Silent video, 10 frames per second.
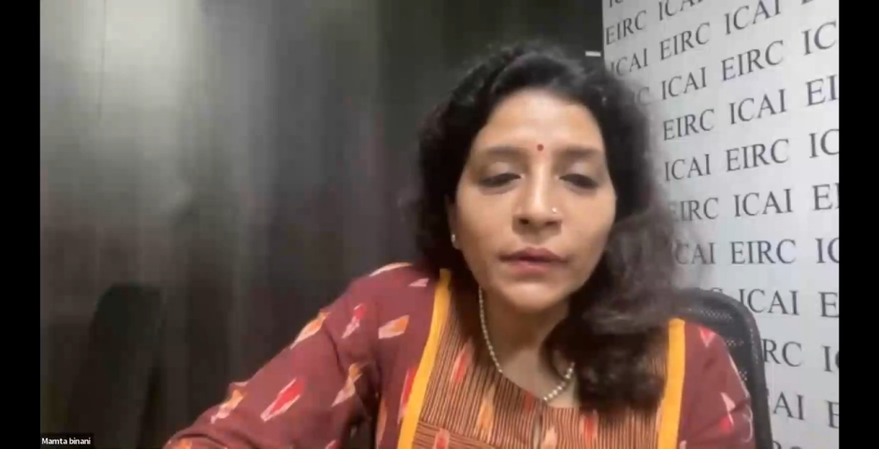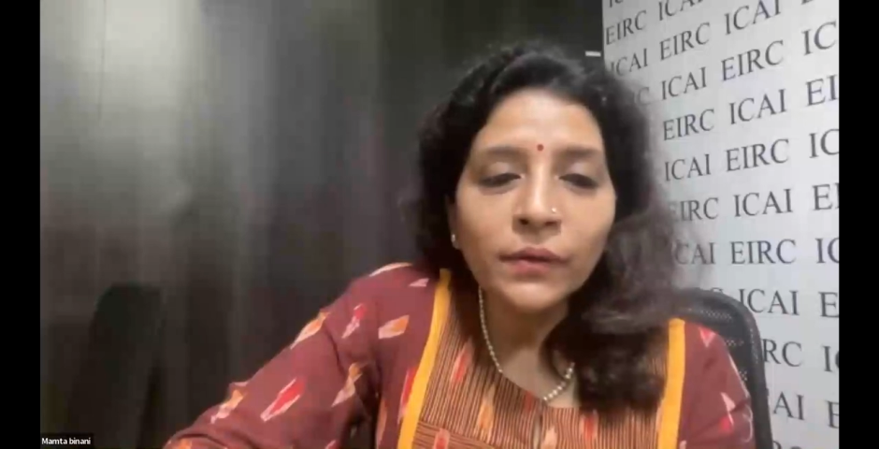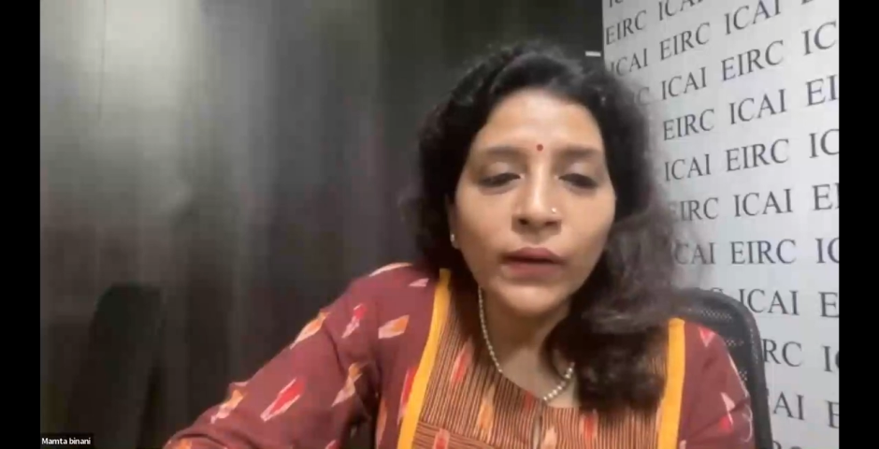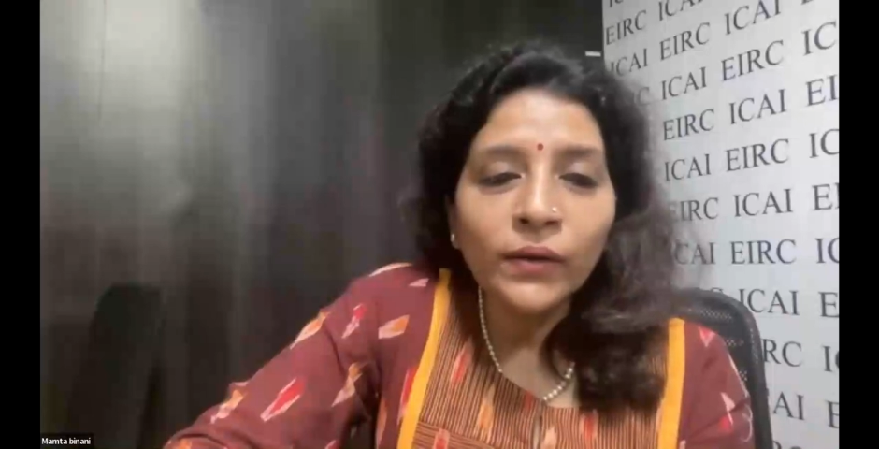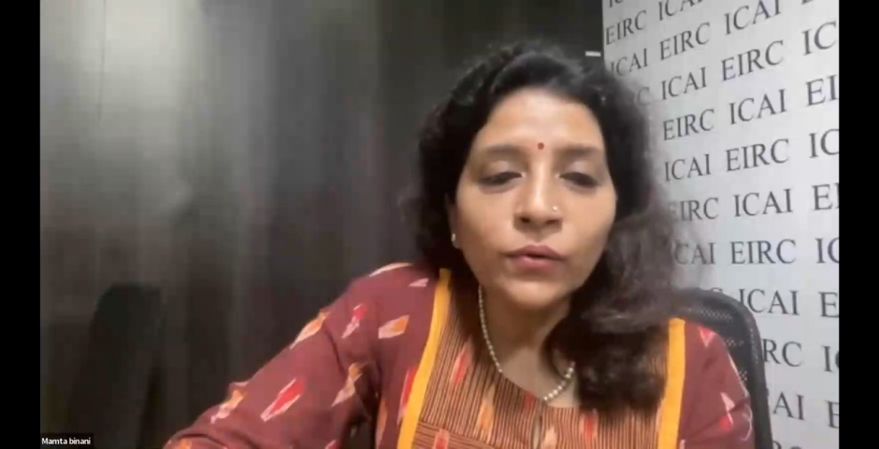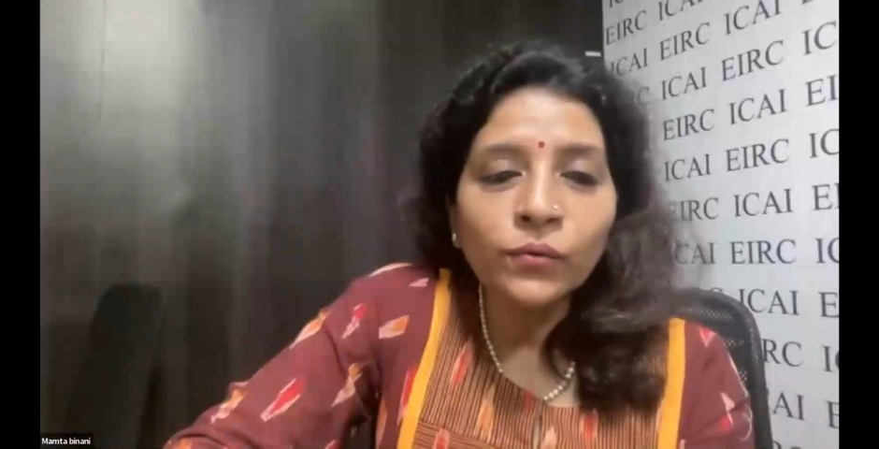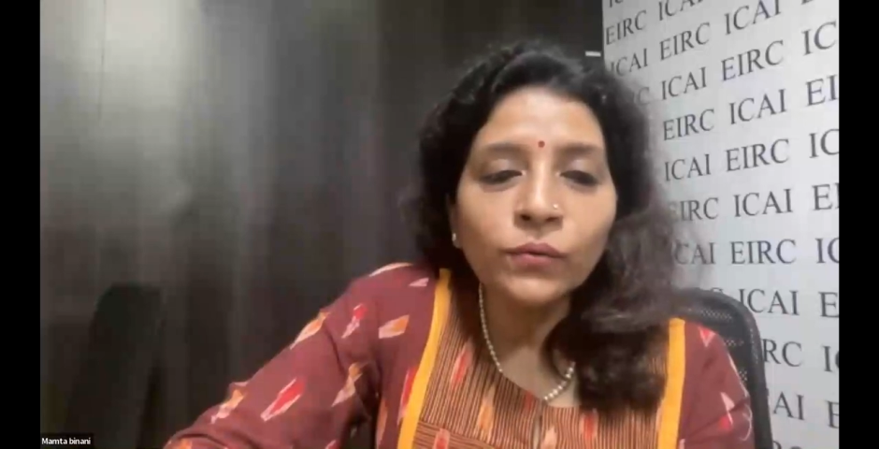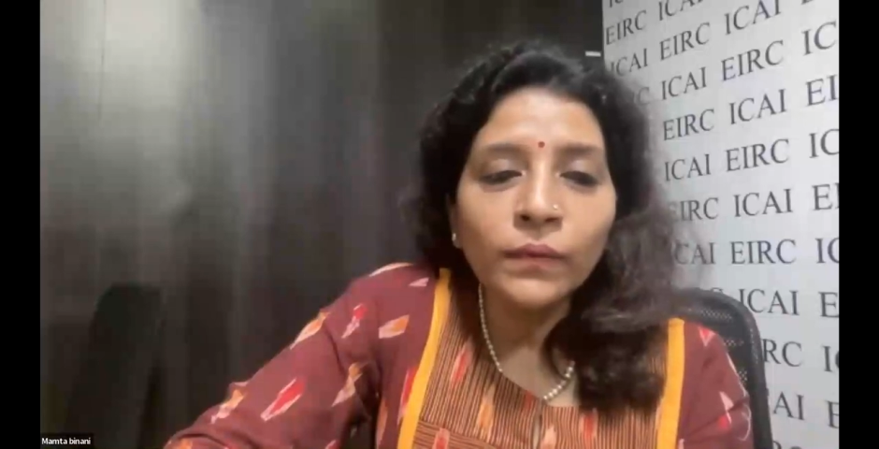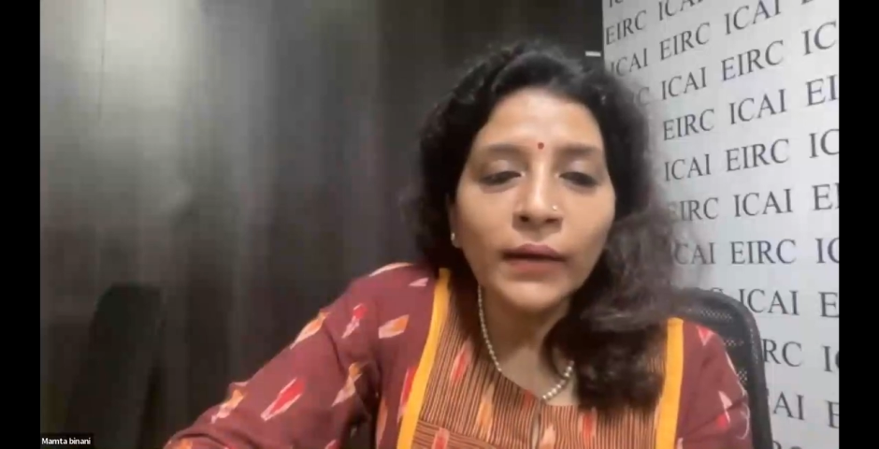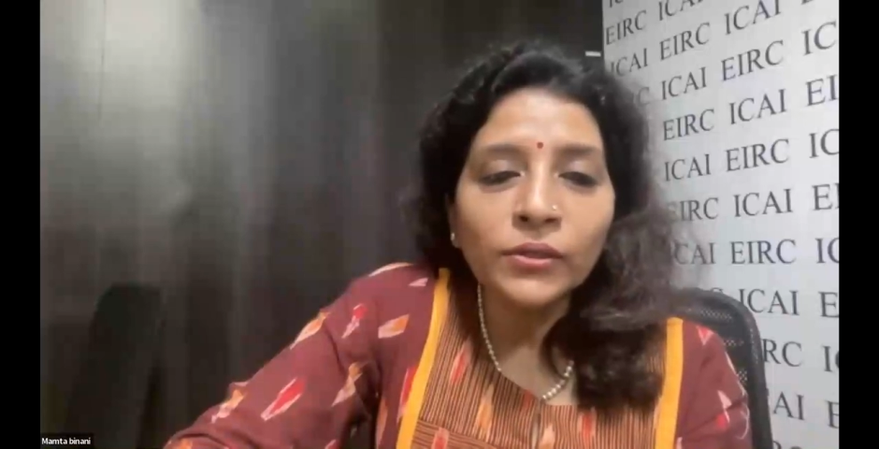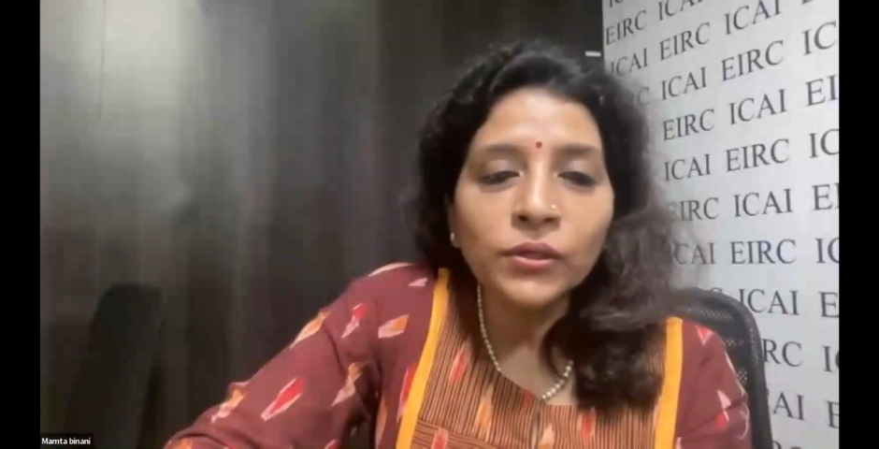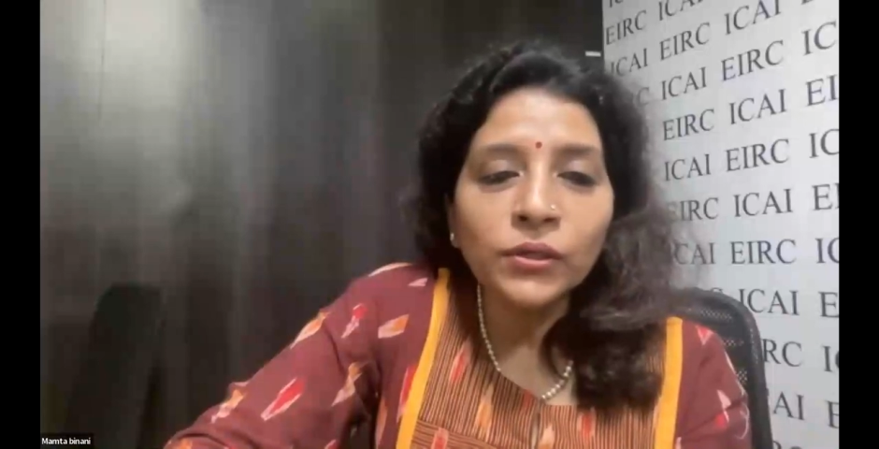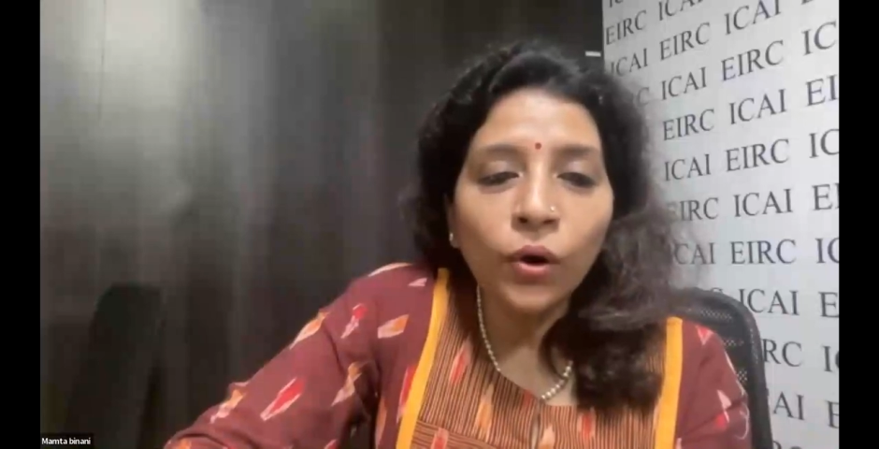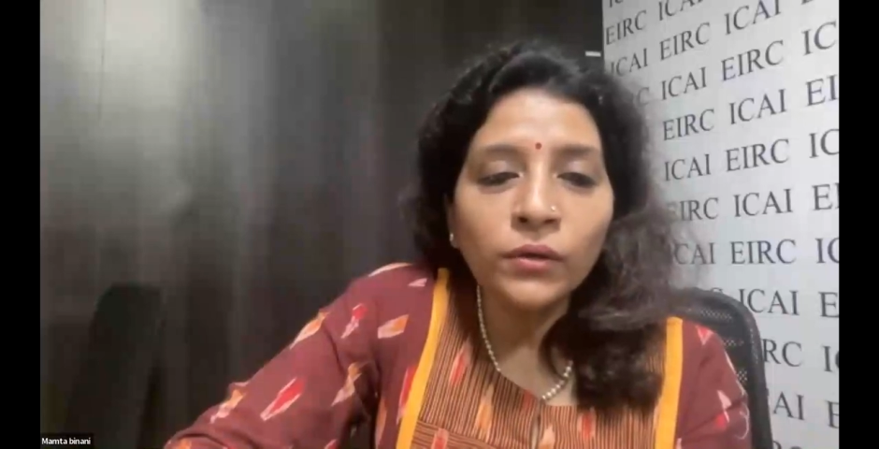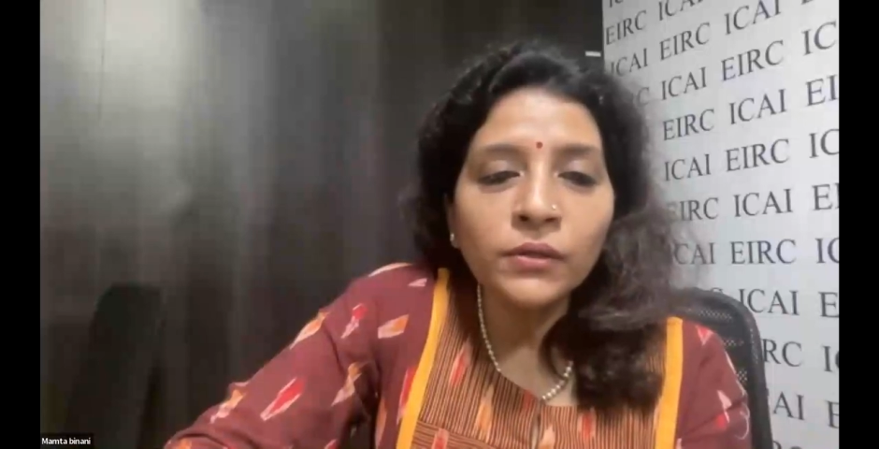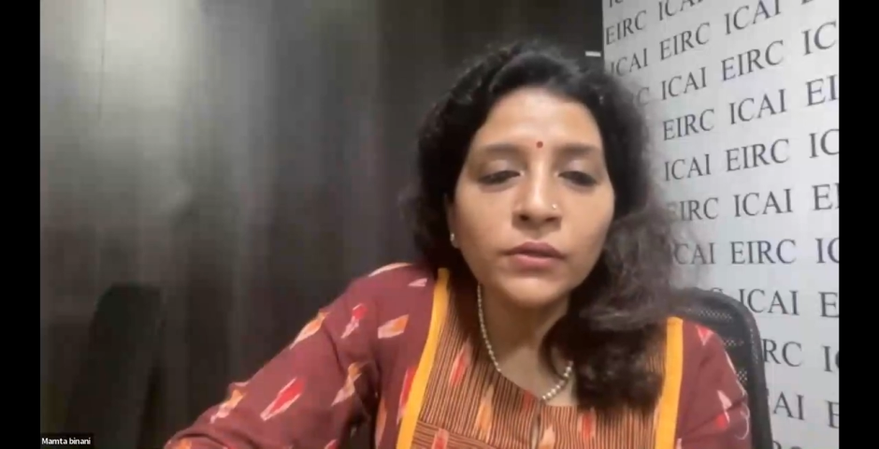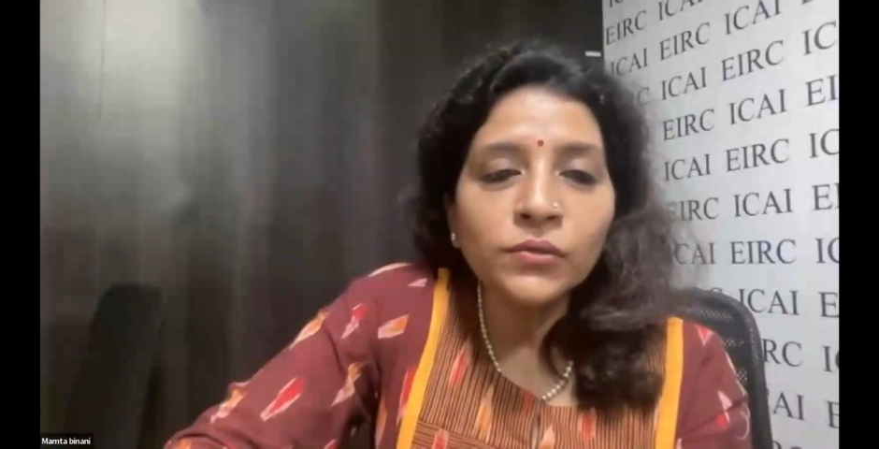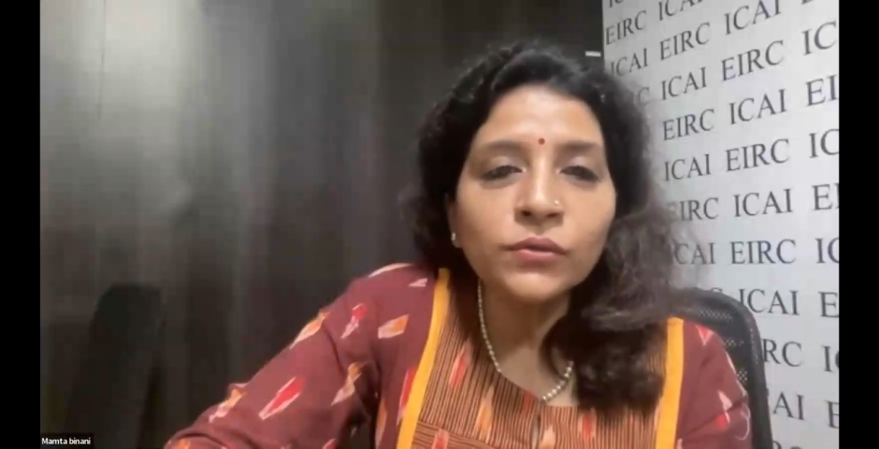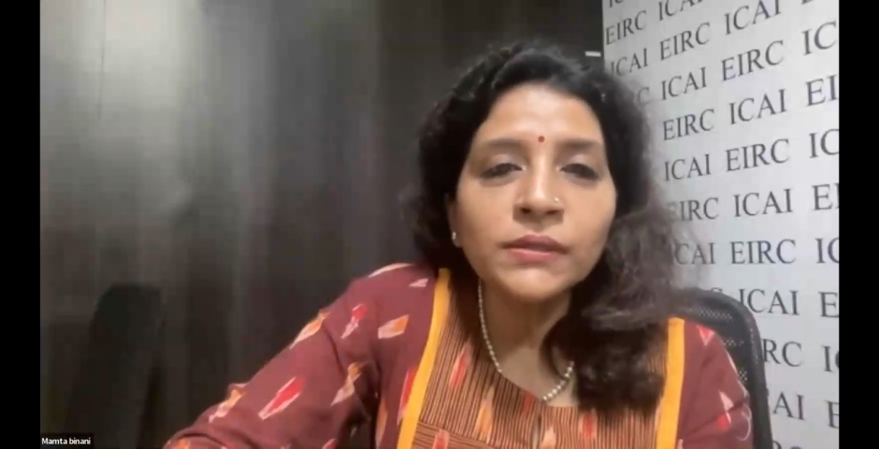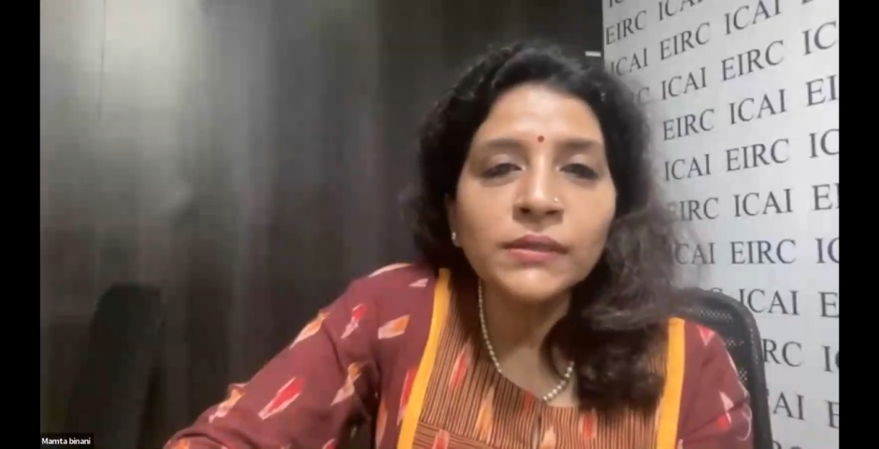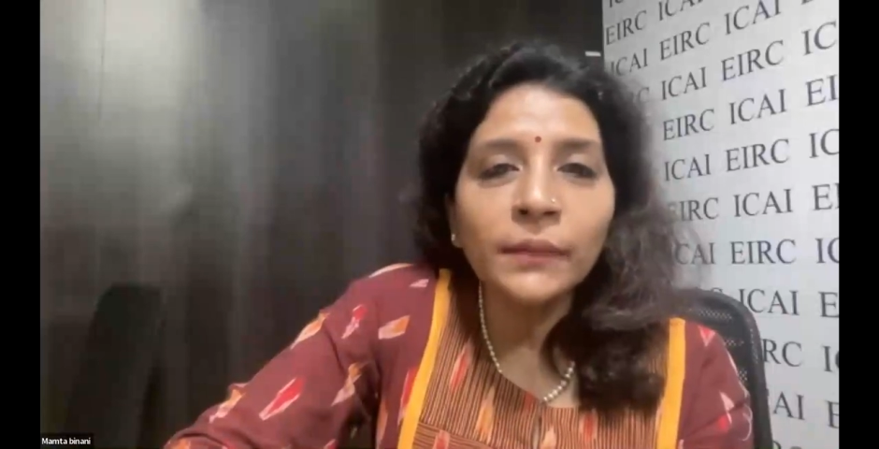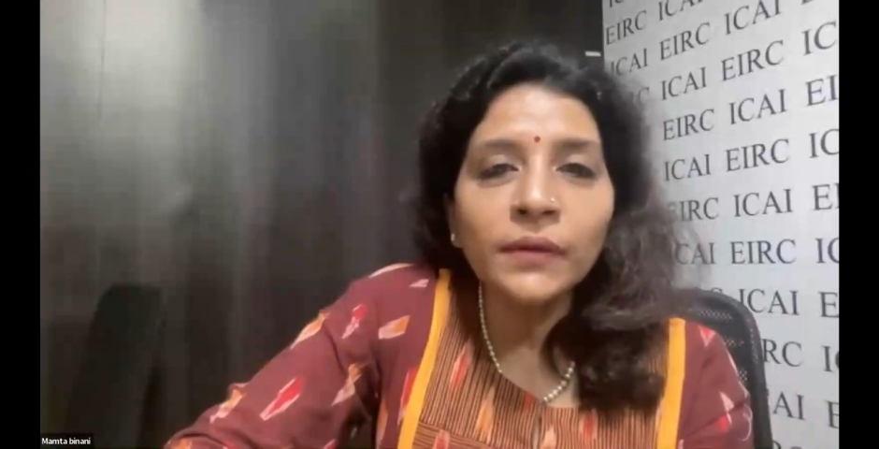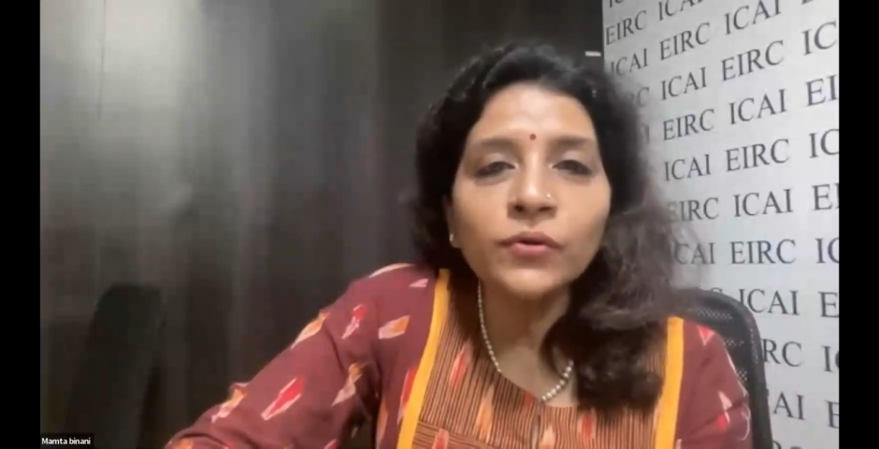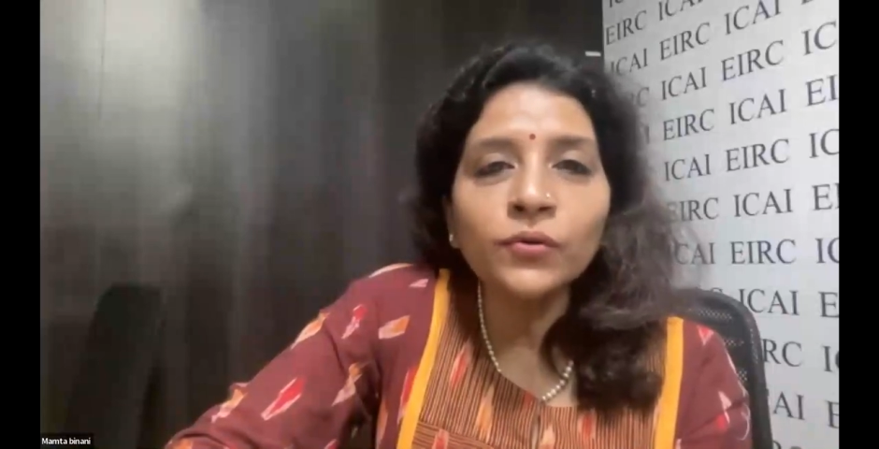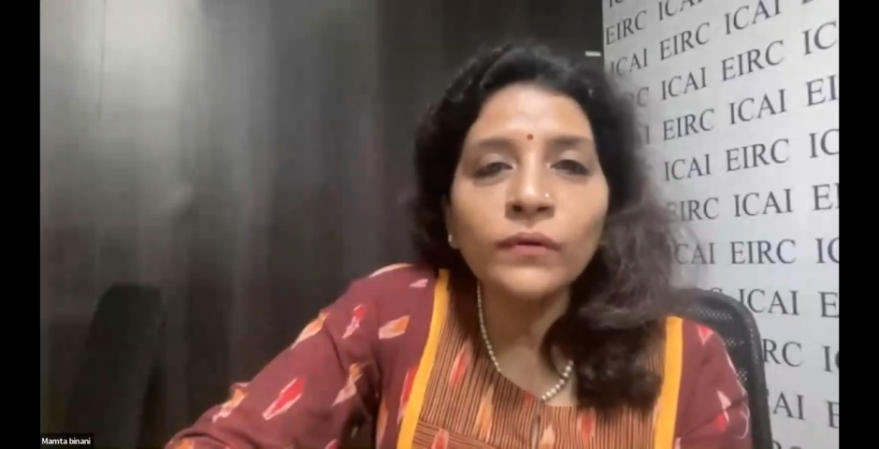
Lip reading: but when you actually got into this seminar,